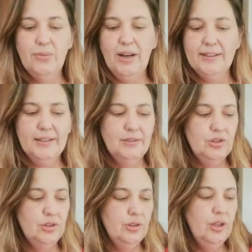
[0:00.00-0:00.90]
it's the right
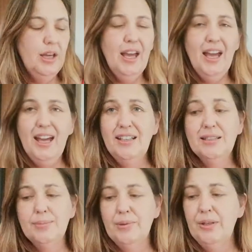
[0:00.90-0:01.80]
thing to do. And
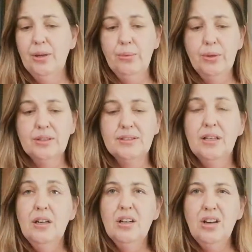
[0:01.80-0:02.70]
yes, merino works.